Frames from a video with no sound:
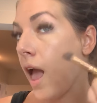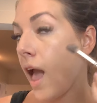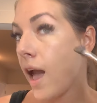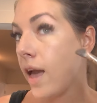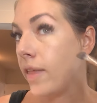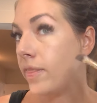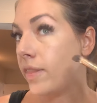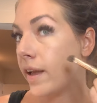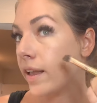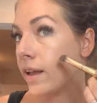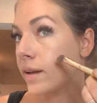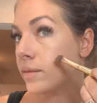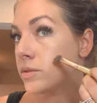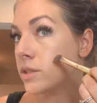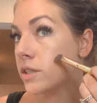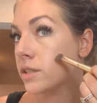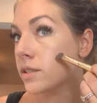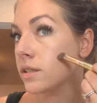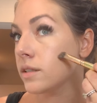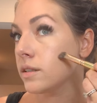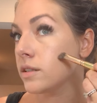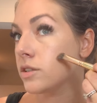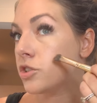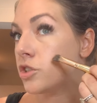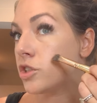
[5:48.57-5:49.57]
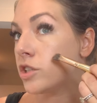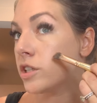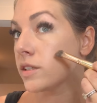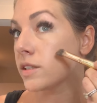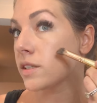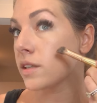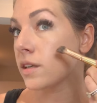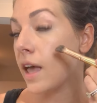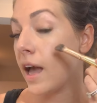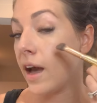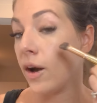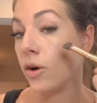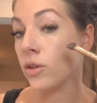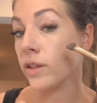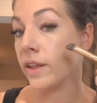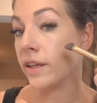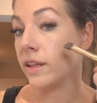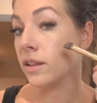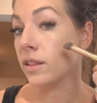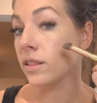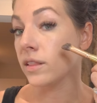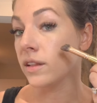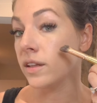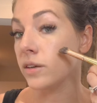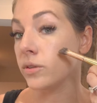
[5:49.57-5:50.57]
and then I'm just gonna chisel out
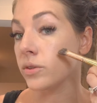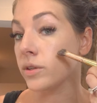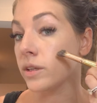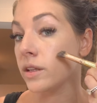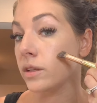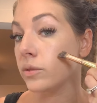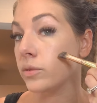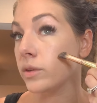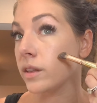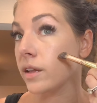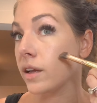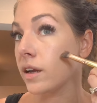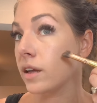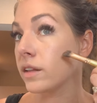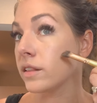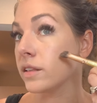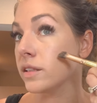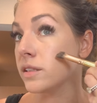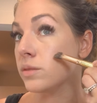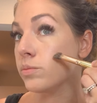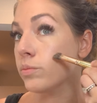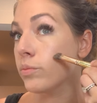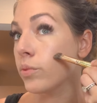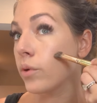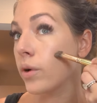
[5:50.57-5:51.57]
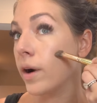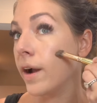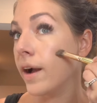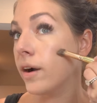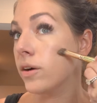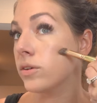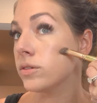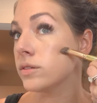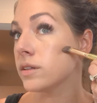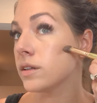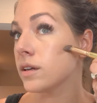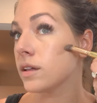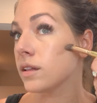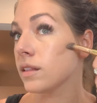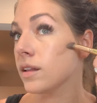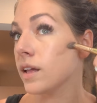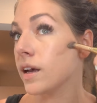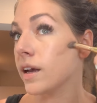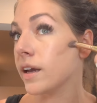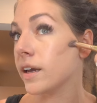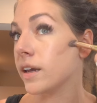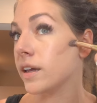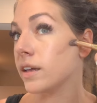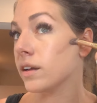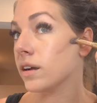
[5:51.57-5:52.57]
like literally with like this brown
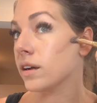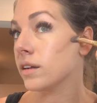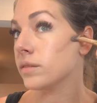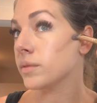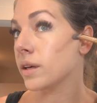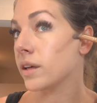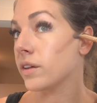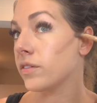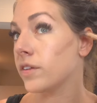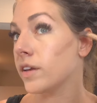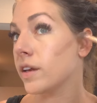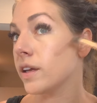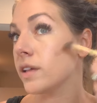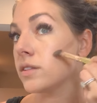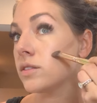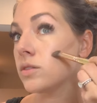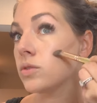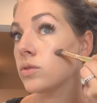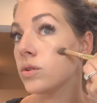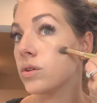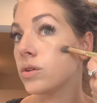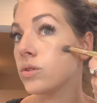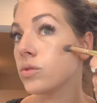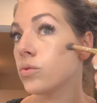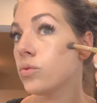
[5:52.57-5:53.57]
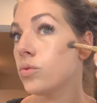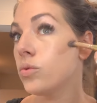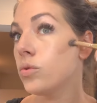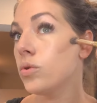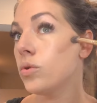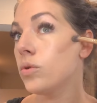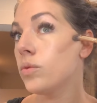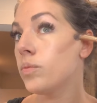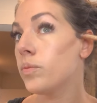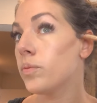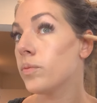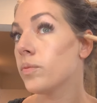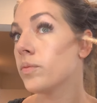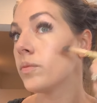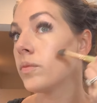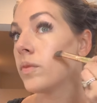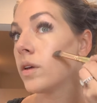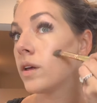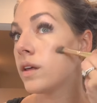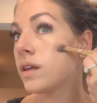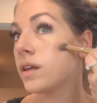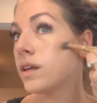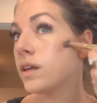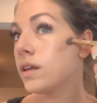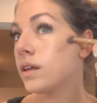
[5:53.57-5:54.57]
line on my face. So like, whoop.
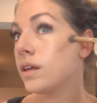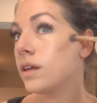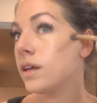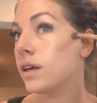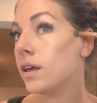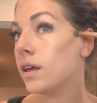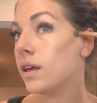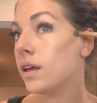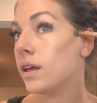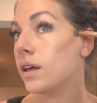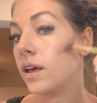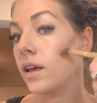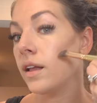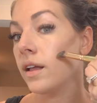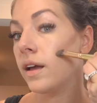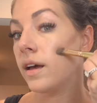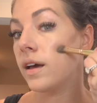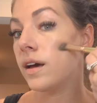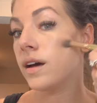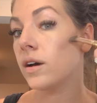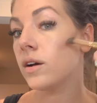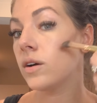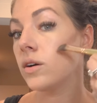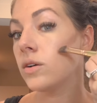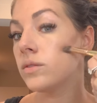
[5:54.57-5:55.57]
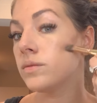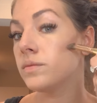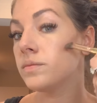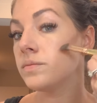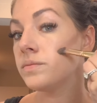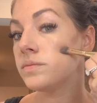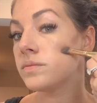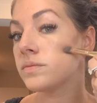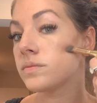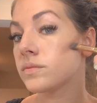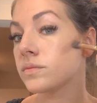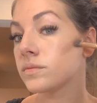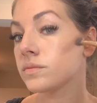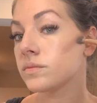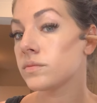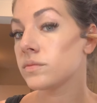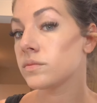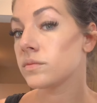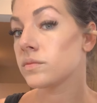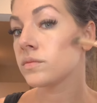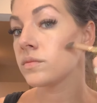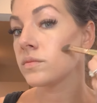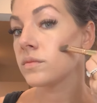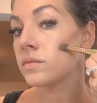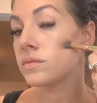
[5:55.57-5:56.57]
Hey now.
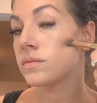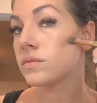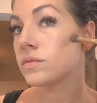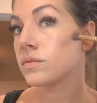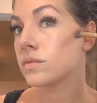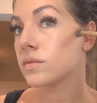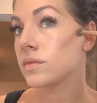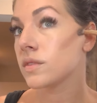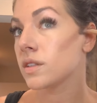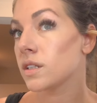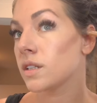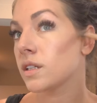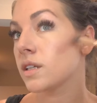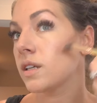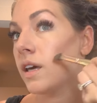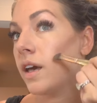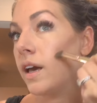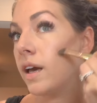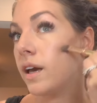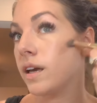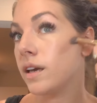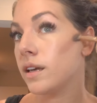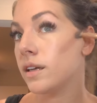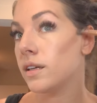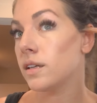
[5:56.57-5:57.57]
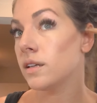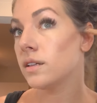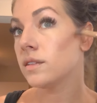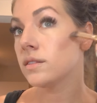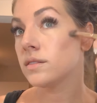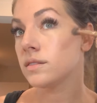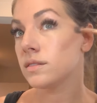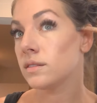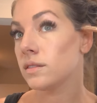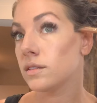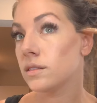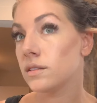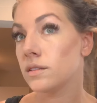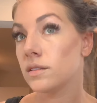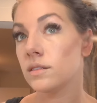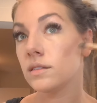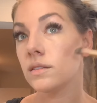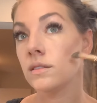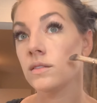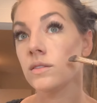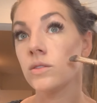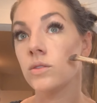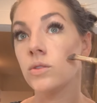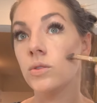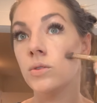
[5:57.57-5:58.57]
Okay,
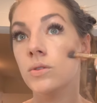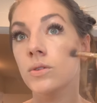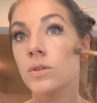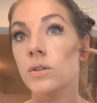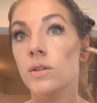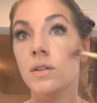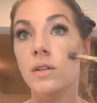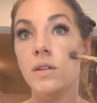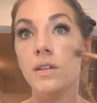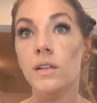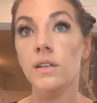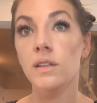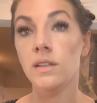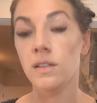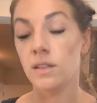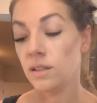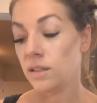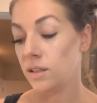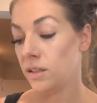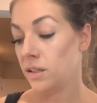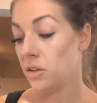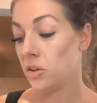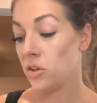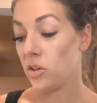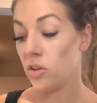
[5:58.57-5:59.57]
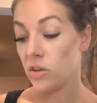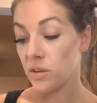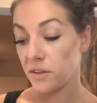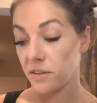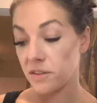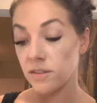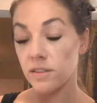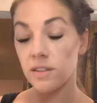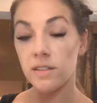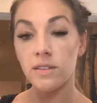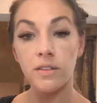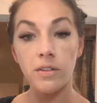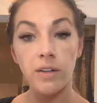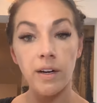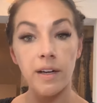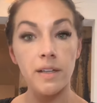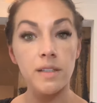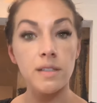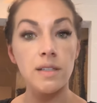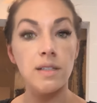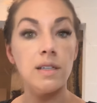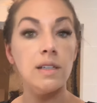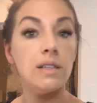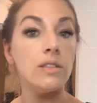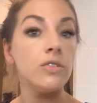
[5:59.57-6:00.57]
cool. Looks a little
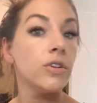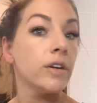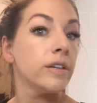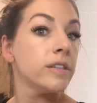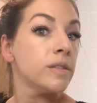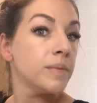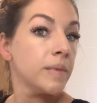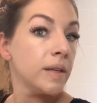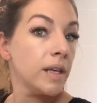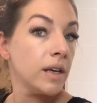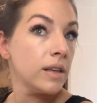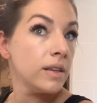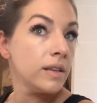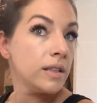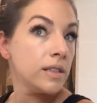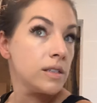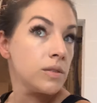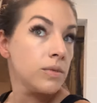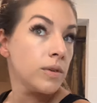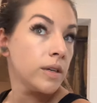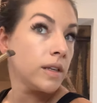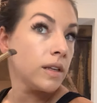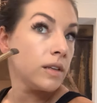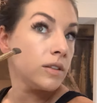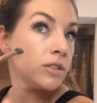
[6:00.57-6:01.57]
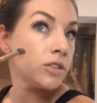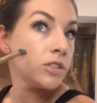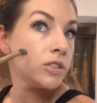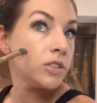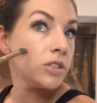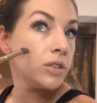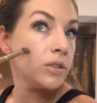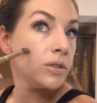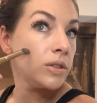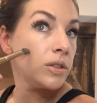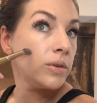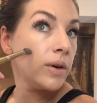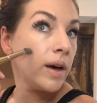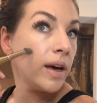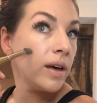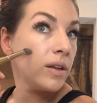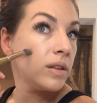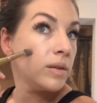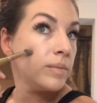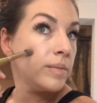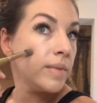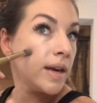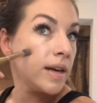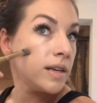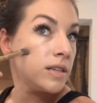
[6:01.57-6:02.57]
crazy. Trust me on this one. I'll show you how
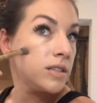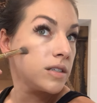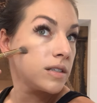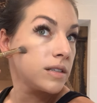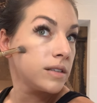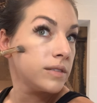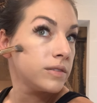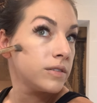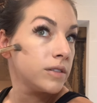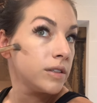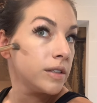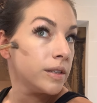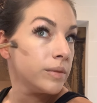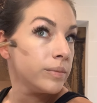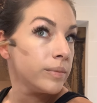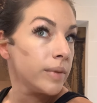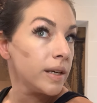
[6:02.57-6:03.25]
the magic of cream